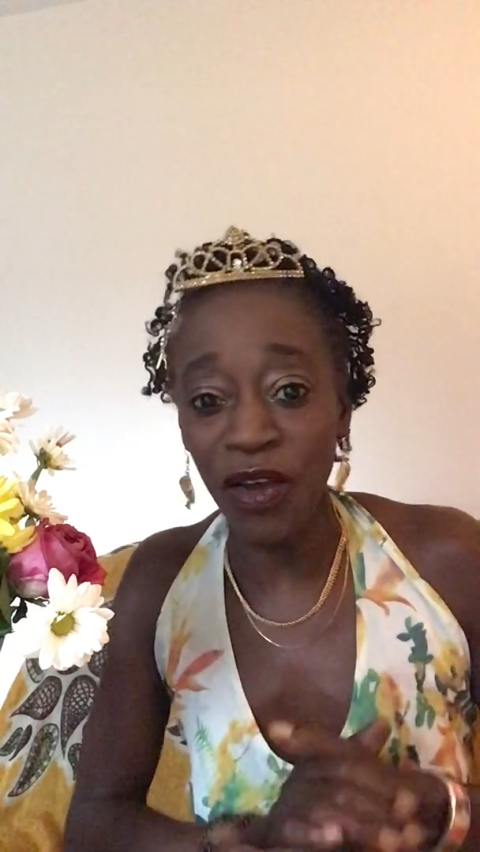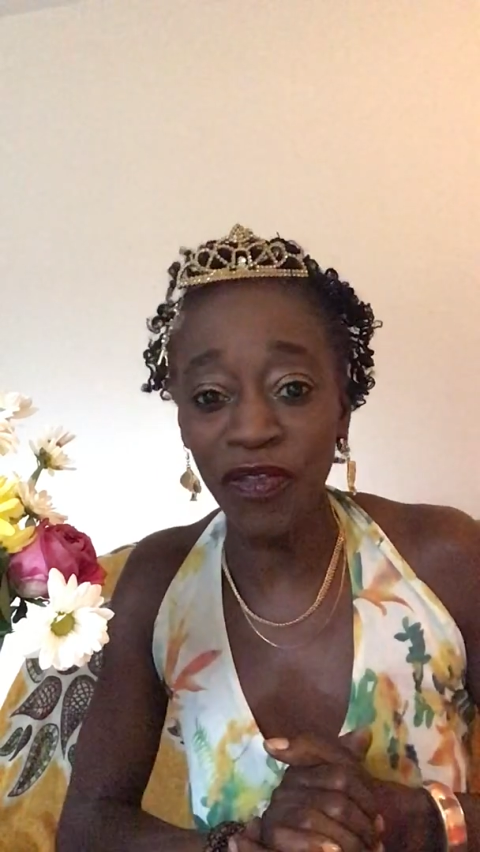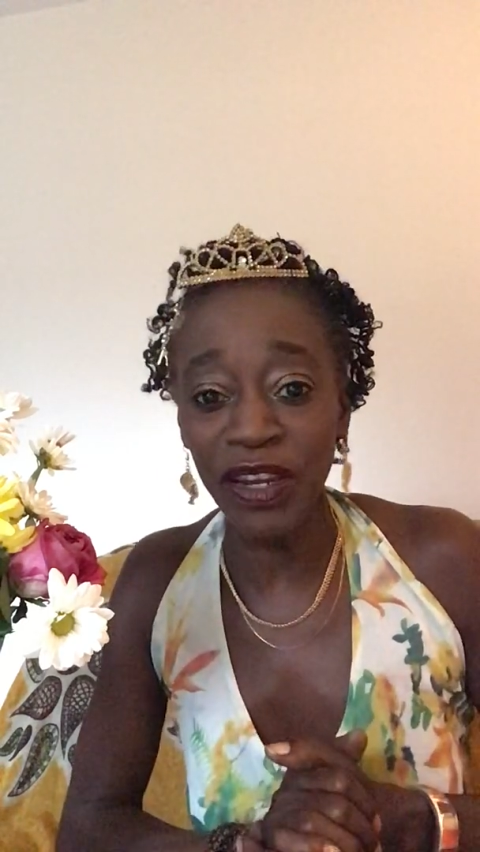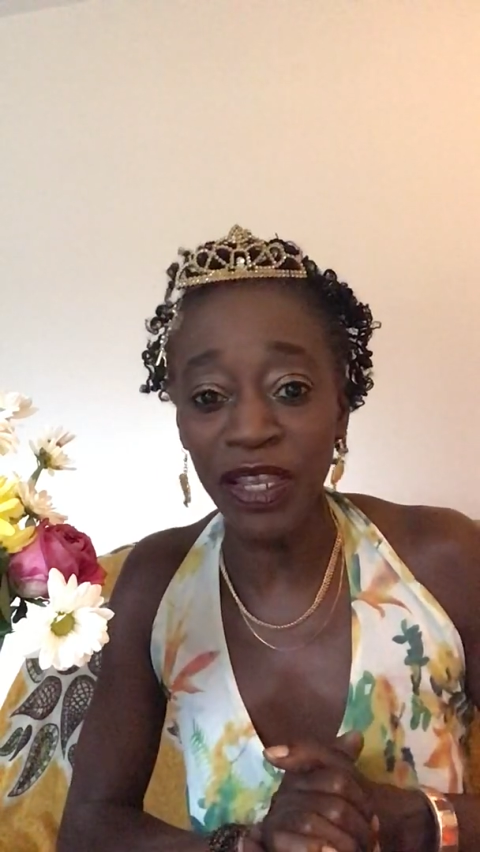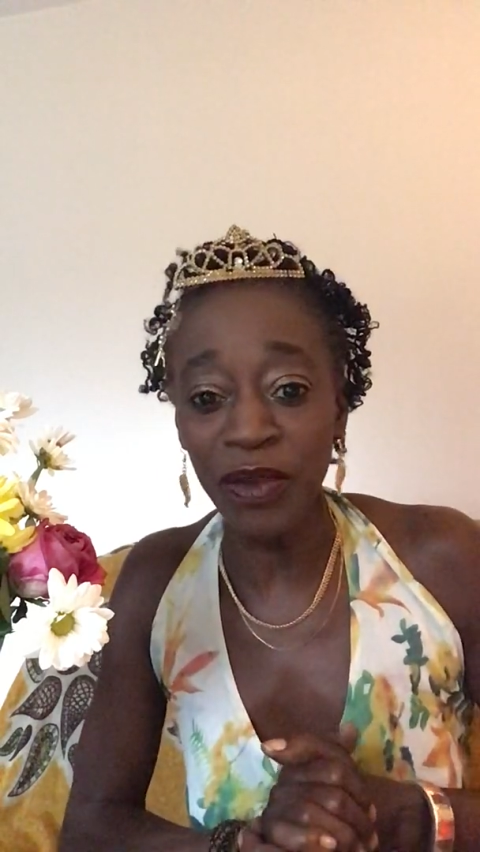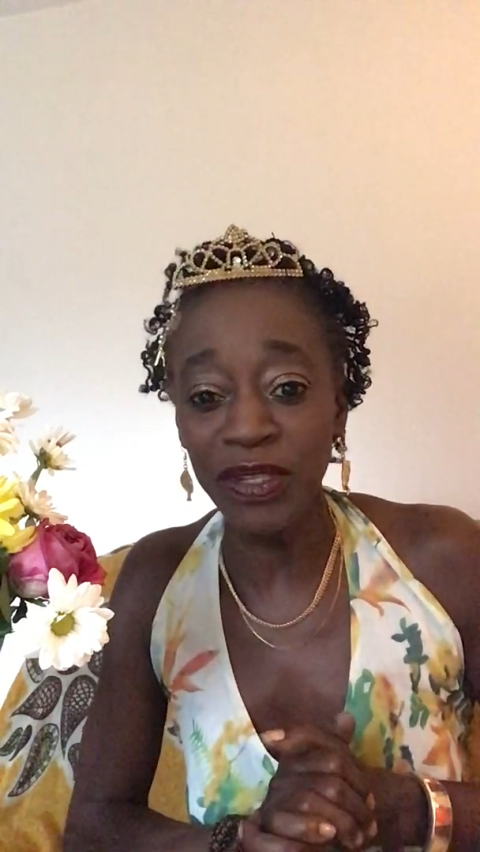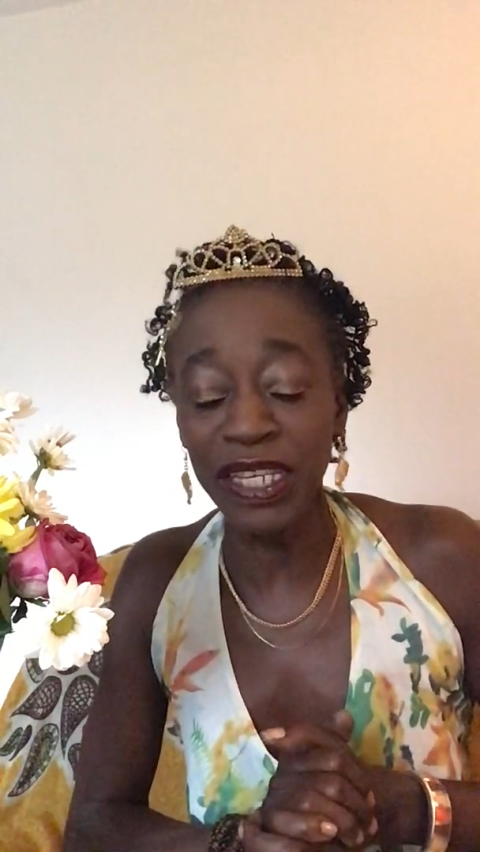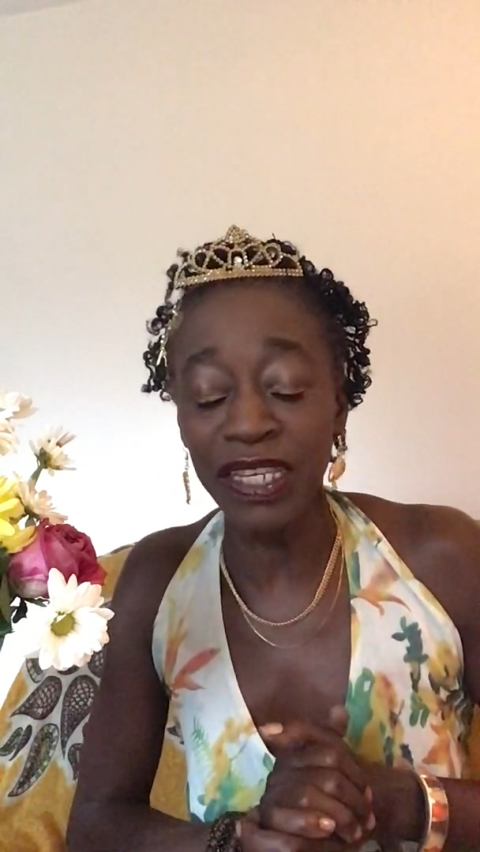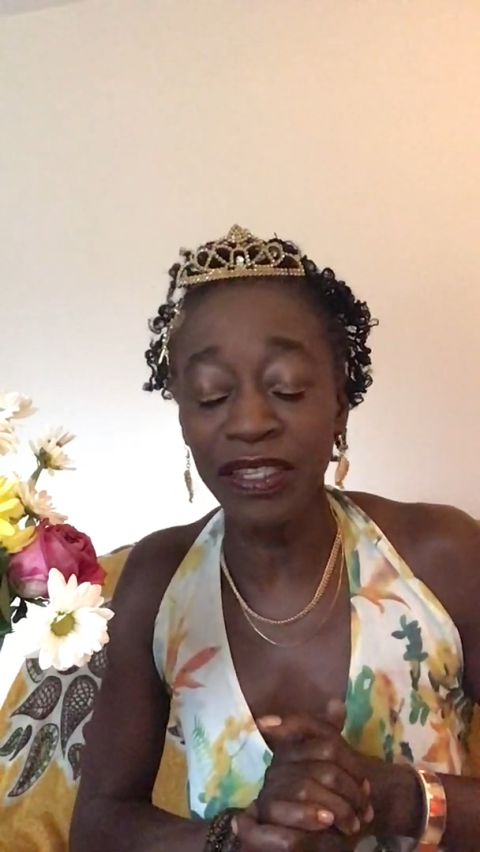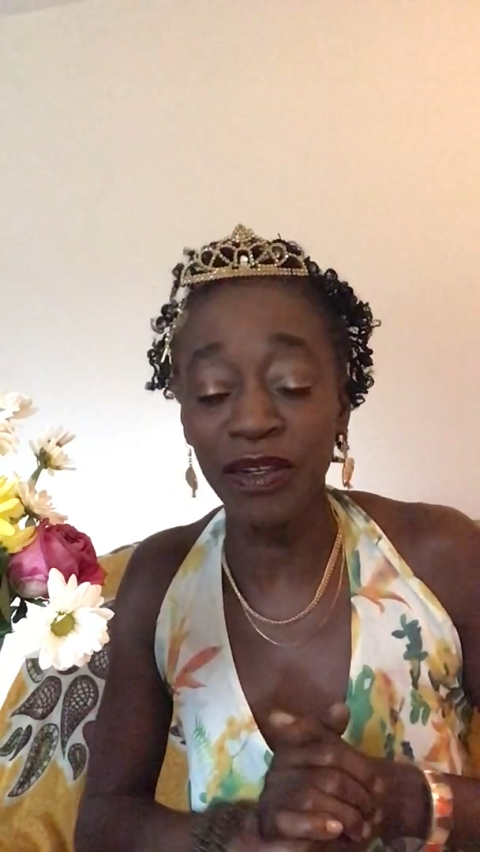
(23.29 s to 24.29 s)
of Leo
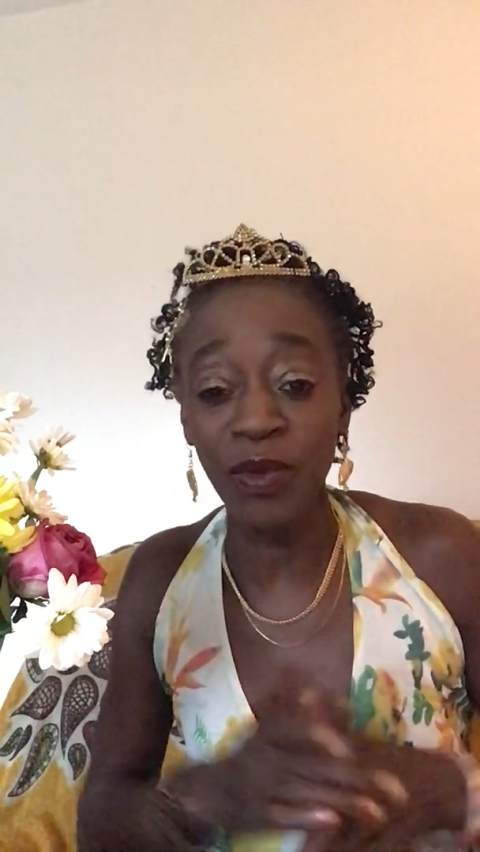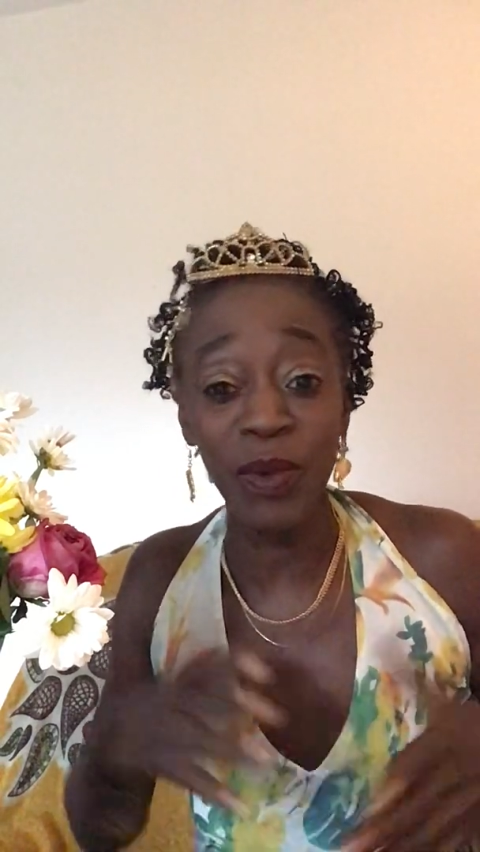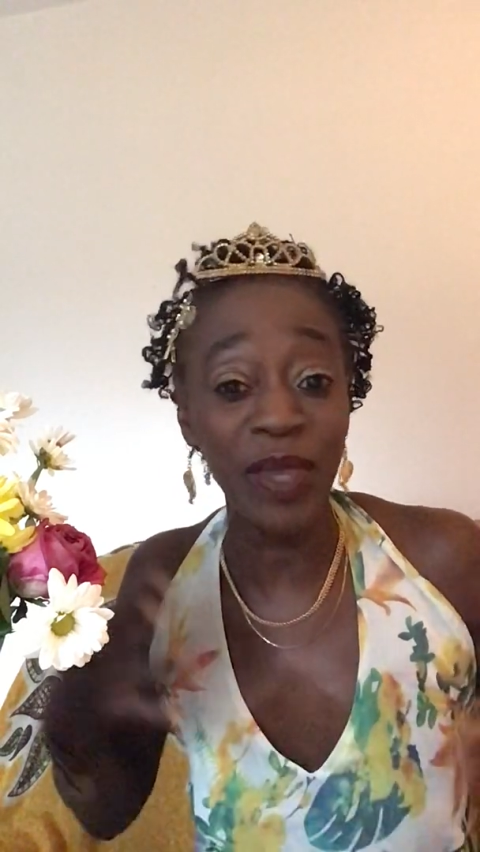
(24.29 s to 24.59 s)
season when